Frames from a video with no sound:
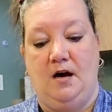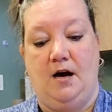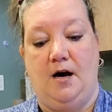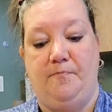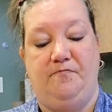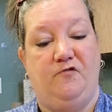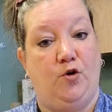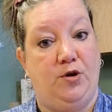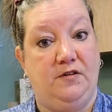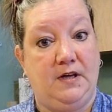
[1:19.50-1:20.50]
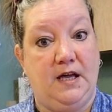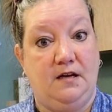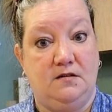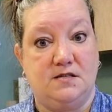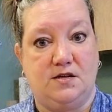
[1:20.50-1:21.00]
Votive
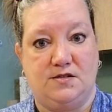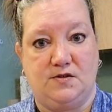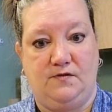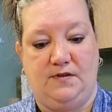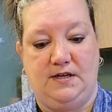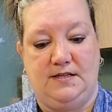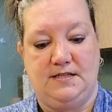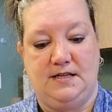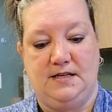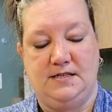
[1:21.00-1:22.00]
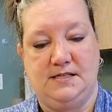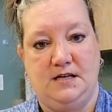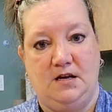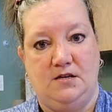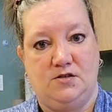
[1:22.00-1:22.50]
candles also fit into this,
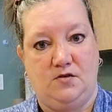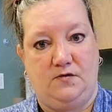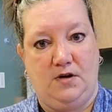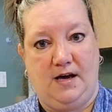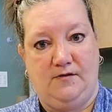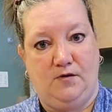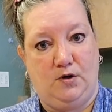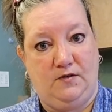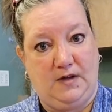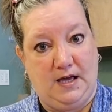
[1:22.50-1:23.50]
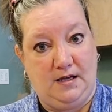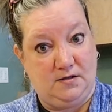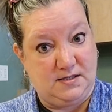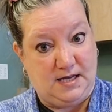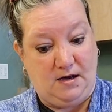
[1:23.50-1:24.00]
so if you have votive
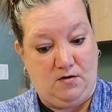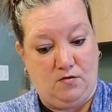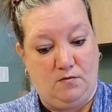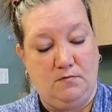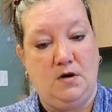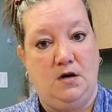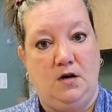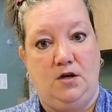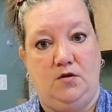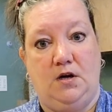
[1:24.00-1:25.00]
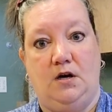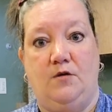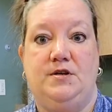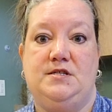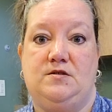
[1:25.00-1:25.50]
candles at home, you can
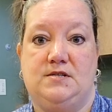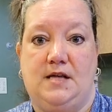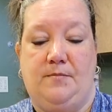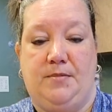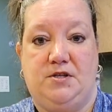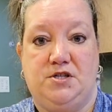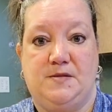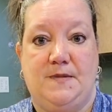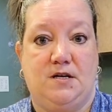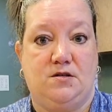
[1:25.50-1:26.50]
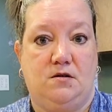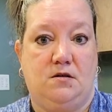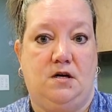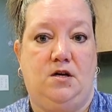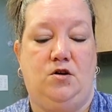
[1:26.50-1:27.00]
always use that, but just make sure
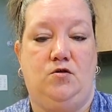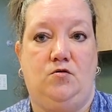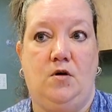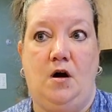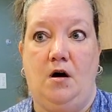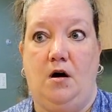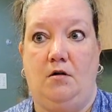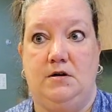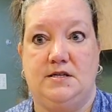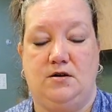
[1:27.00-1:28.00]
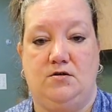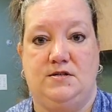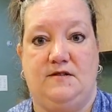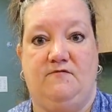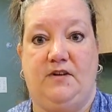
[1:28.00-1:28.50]
that you always are
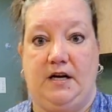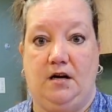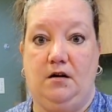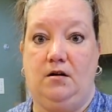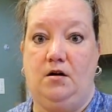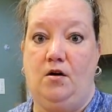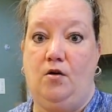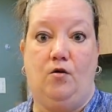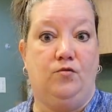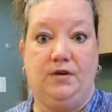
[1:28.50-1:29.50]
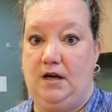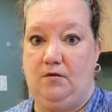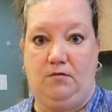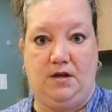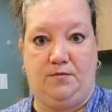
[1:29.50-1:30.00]
using fire, only
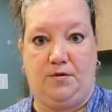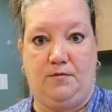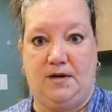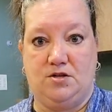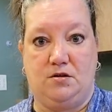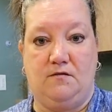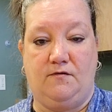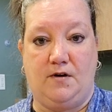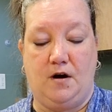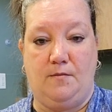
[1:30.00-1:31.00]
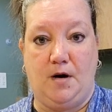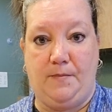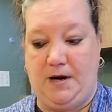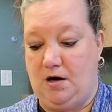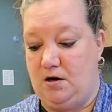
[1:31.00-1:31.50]
with permission from a
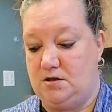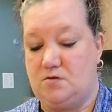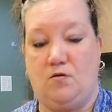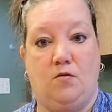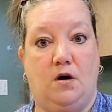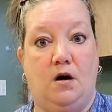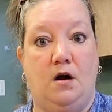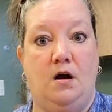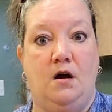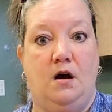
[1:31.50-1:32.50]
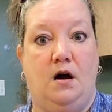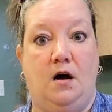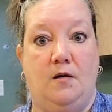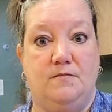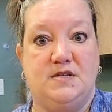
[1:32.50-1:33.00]
parent or
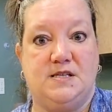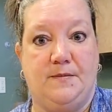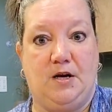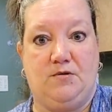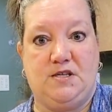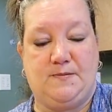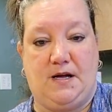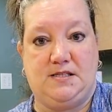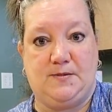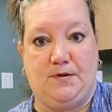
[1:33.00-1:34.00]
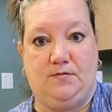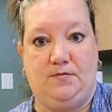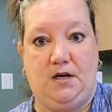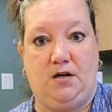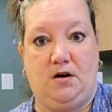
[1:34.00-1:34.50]
somebody responsible
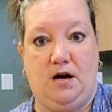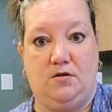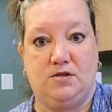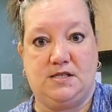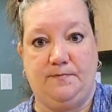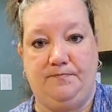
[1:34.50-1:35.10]
in your house.